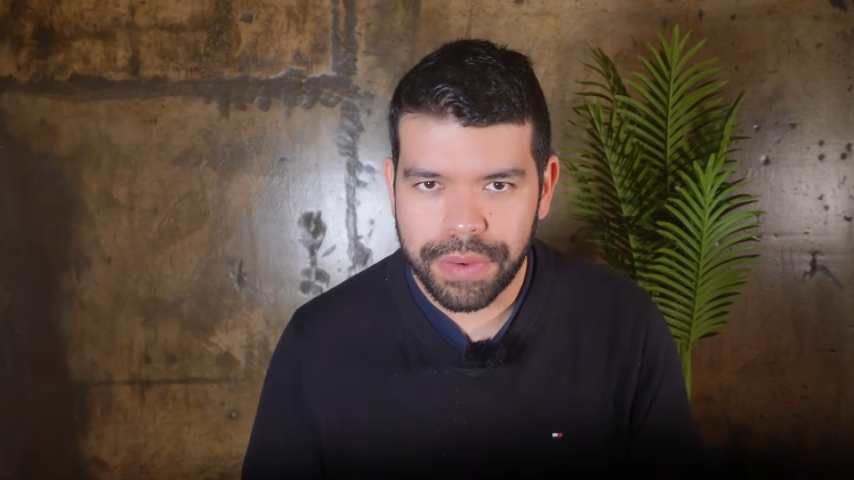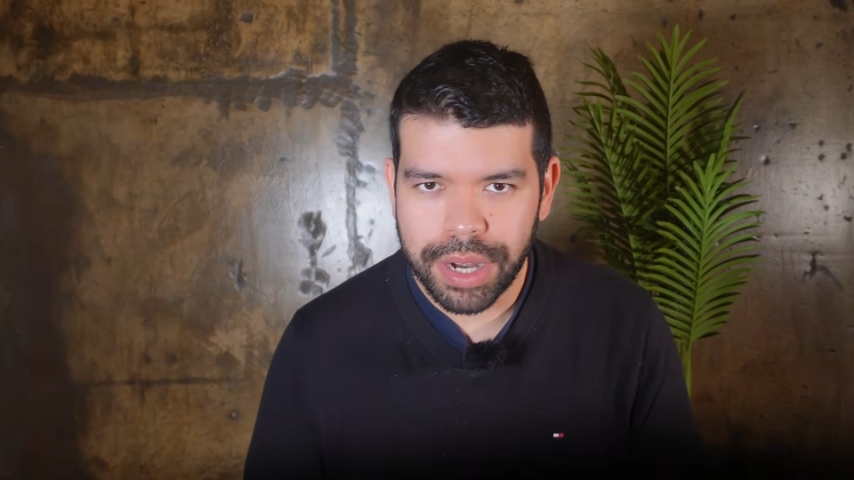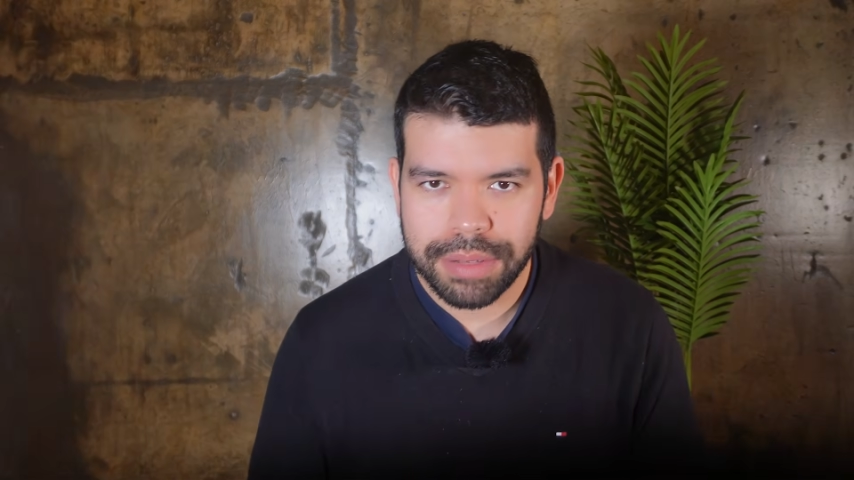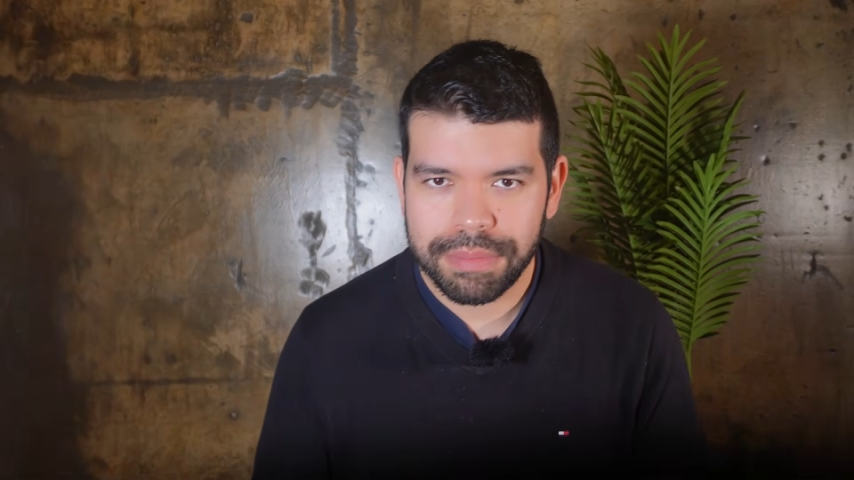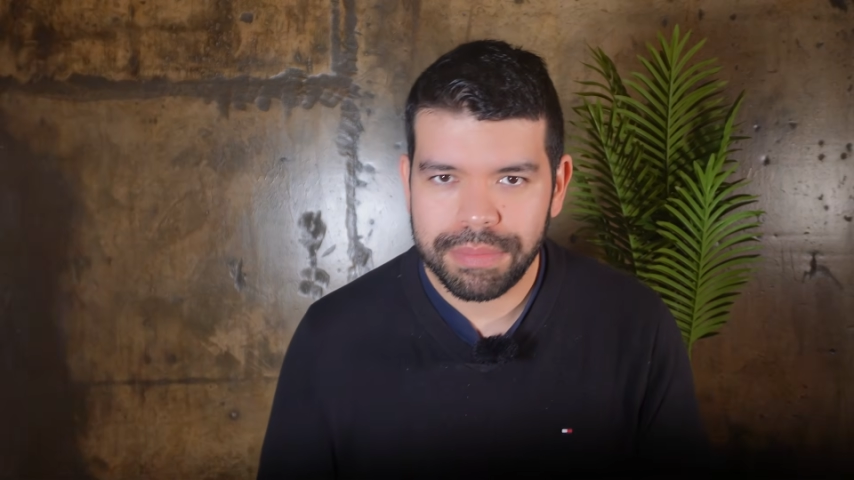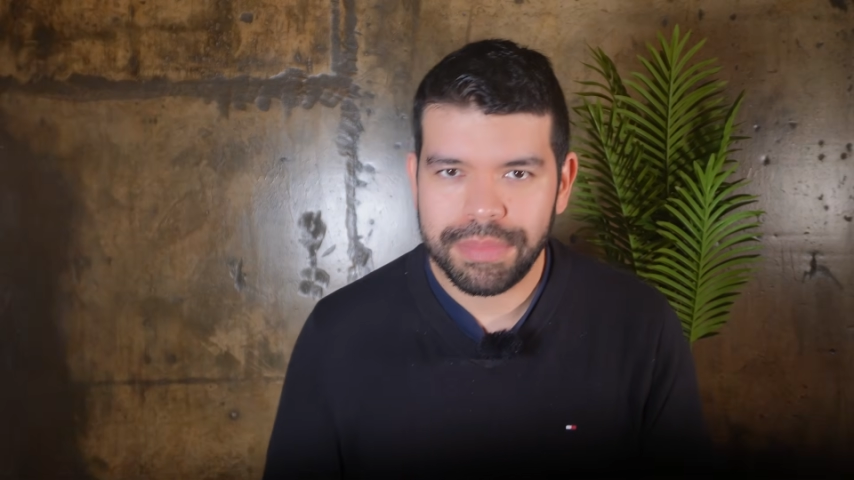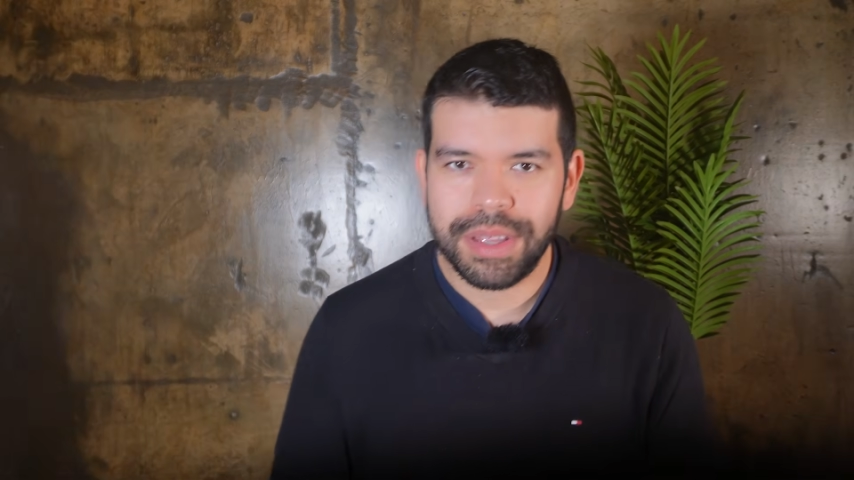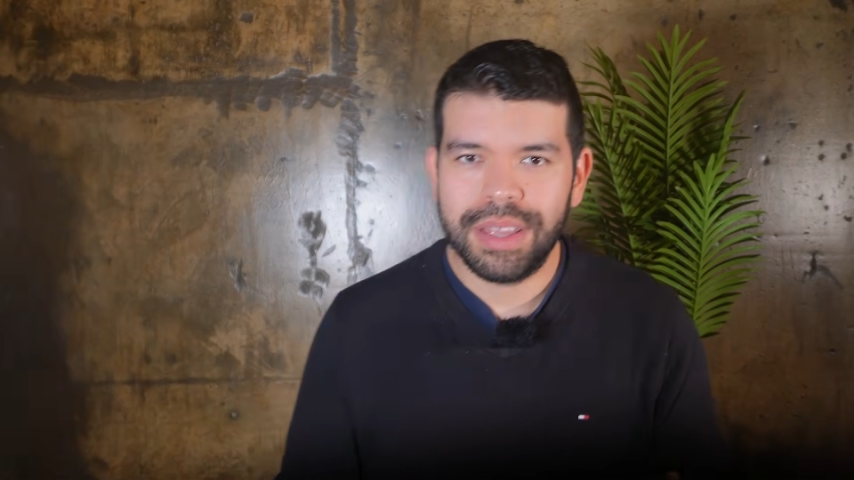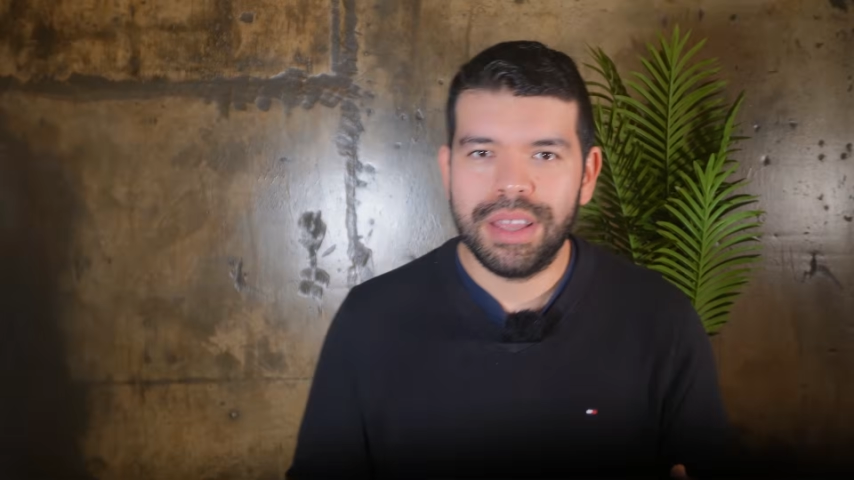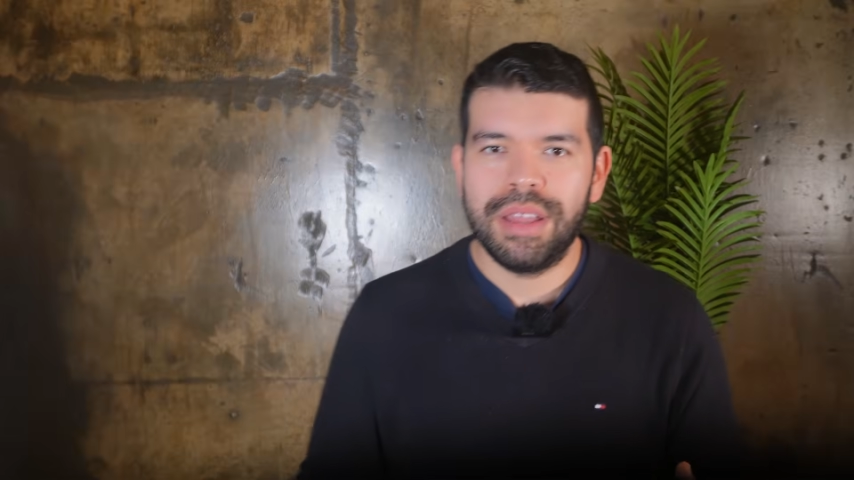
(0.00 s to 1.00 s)
right?
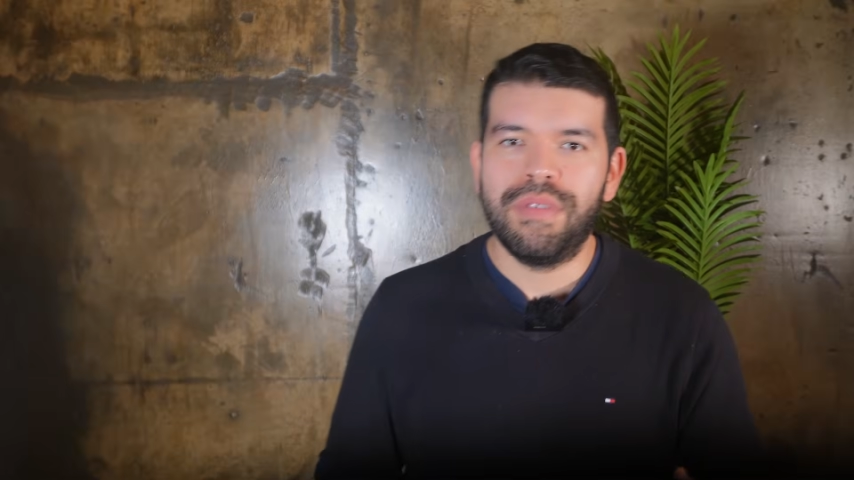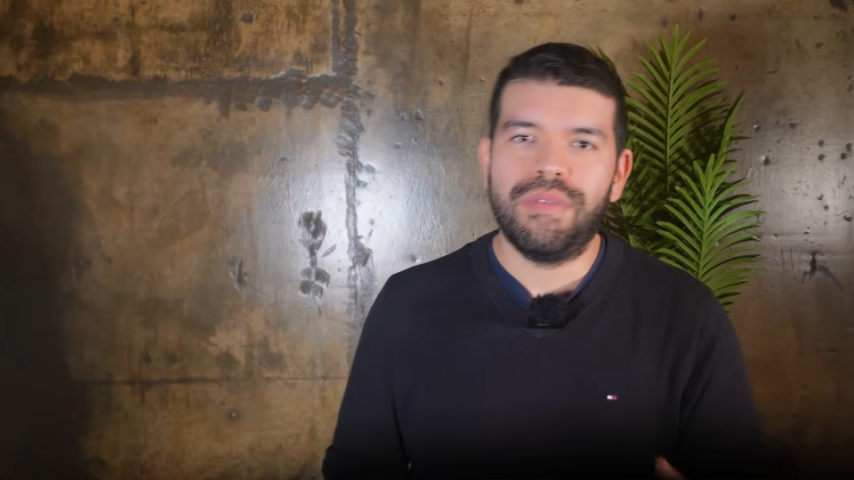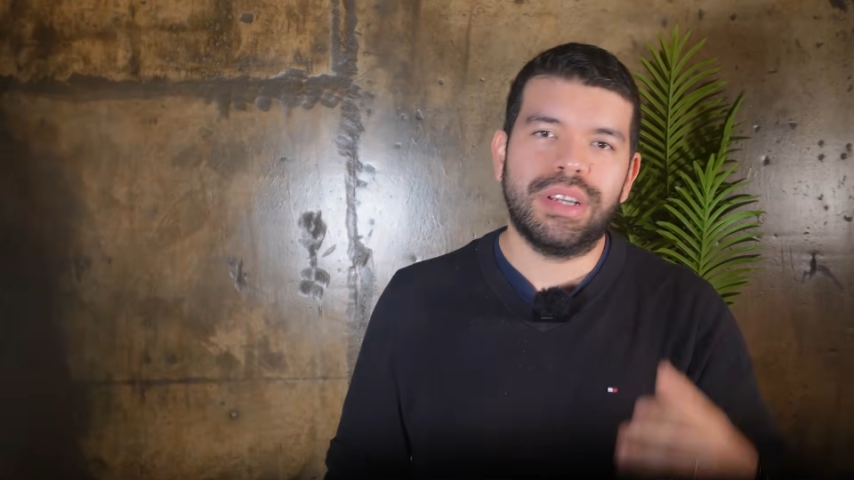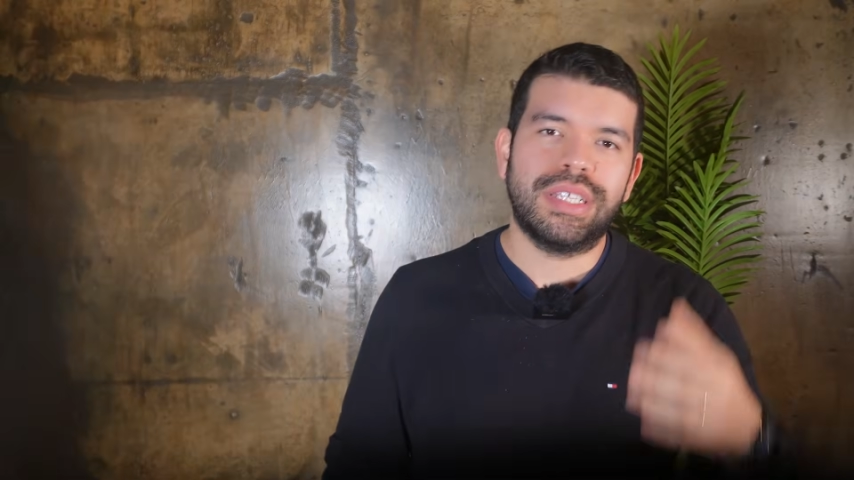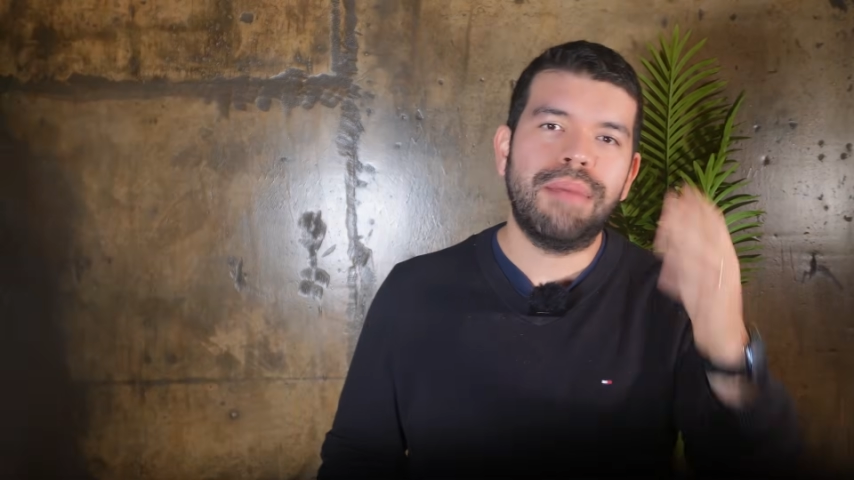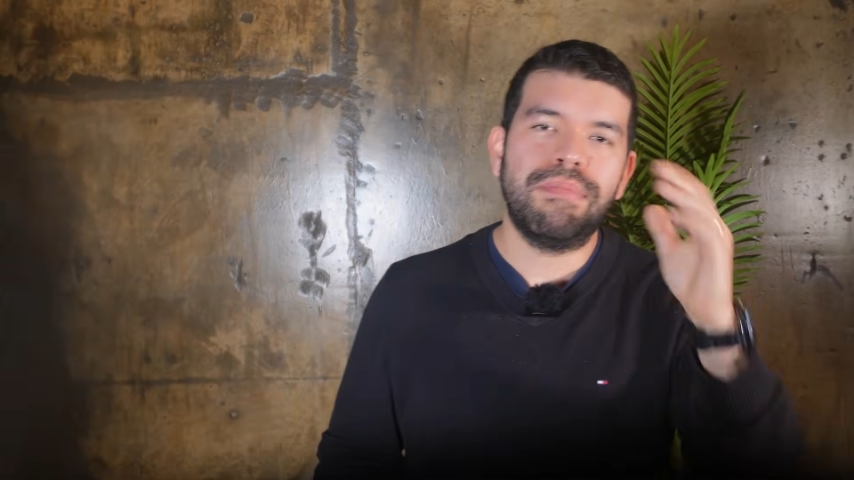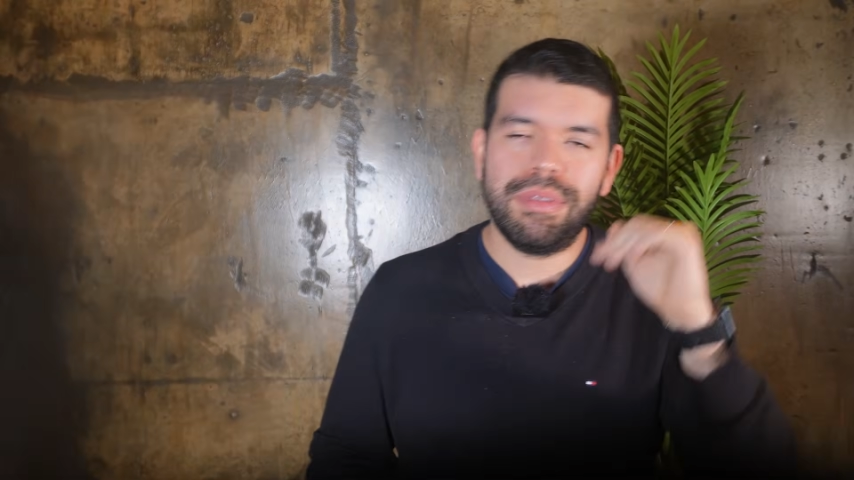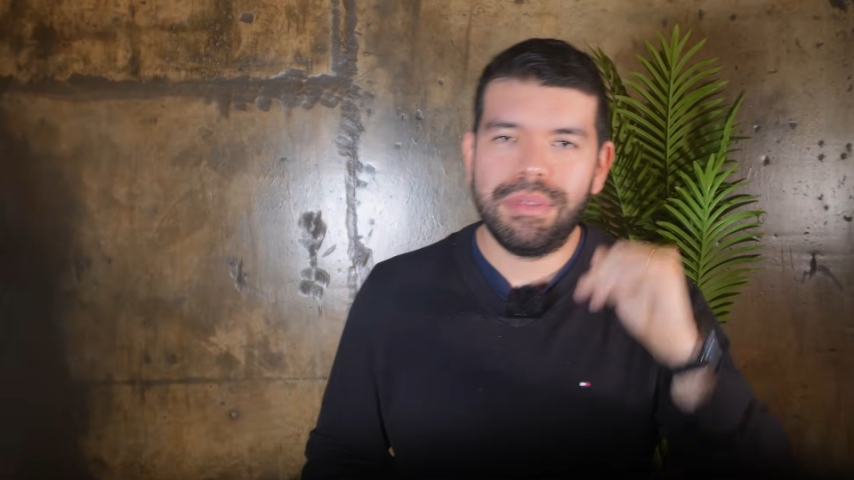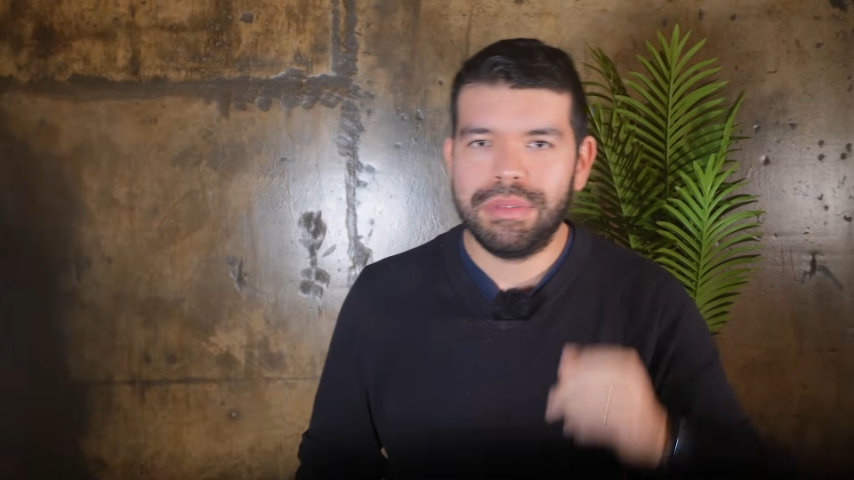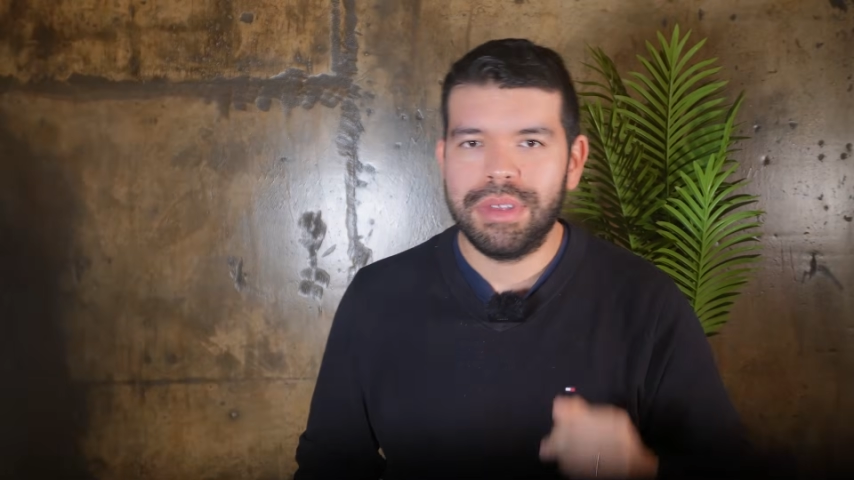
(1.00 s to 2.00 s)
For
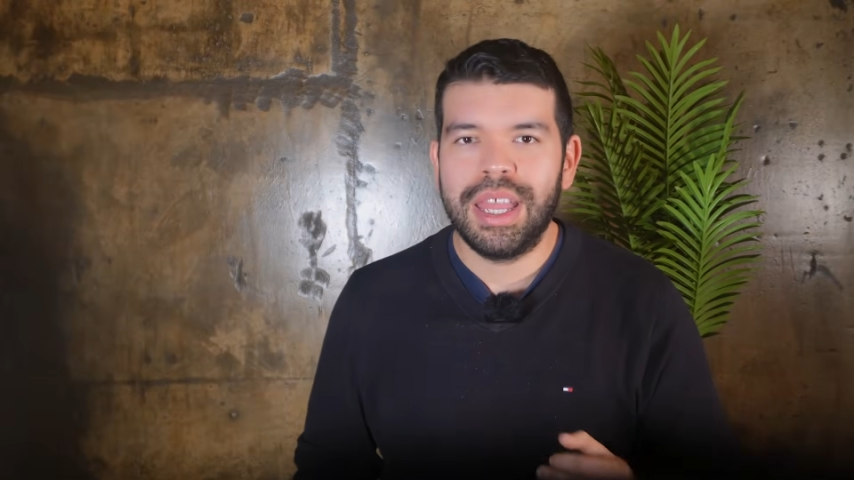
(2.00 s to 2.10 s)
example,